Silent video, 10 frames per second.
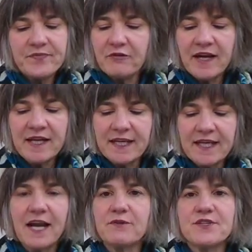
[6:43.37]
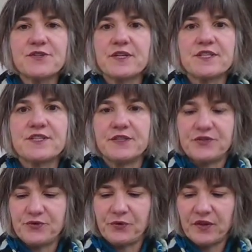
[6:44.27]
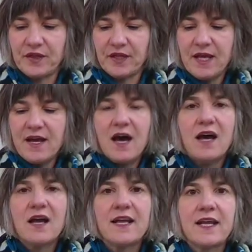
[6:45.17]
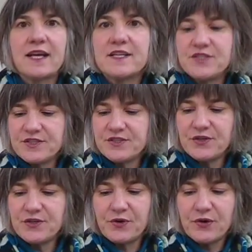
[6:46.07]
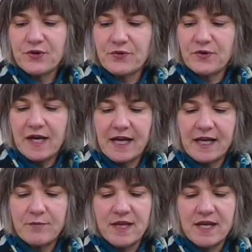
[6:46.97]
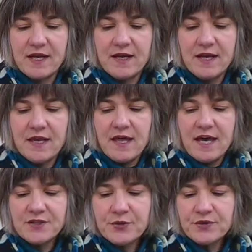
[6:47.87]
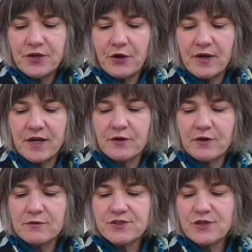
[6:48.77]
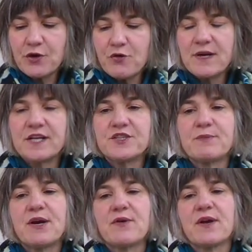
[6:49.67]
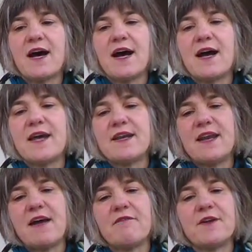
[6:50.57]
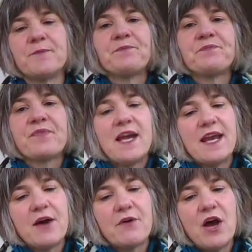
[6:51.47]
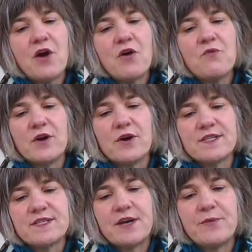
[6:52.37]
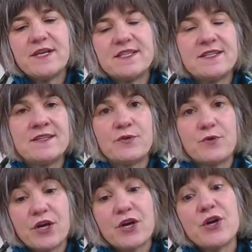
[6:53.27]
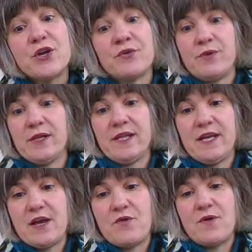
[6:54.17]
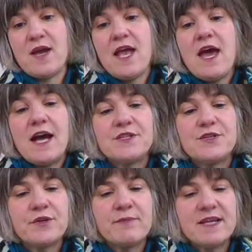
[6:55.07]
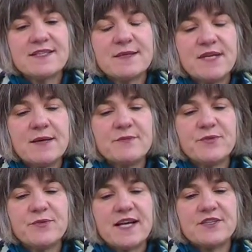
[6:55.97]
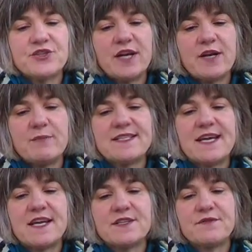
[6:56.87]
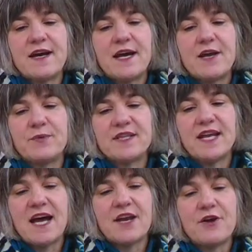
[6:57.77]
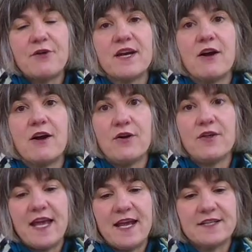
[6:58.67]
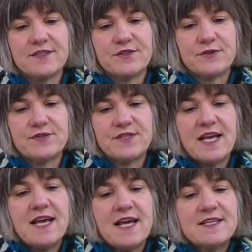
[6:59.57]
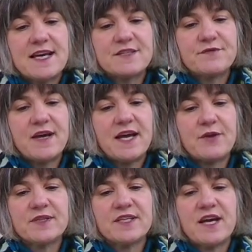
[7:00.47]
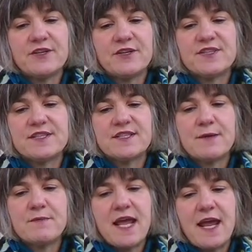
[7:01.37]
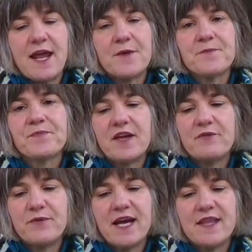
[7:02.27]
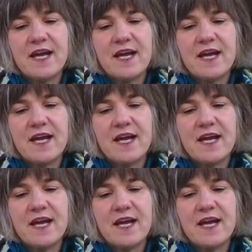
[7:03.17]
Finally, I resorted to the truth. Honey, I just don't know, I admitted. I told Noah there was so much about God and heaven and how it all worked that we didn't or couldn't really know. I told him that sometimes we had to try to be satisfied with not knowing all the answers, satisfied with the knowledge that someday, if we had the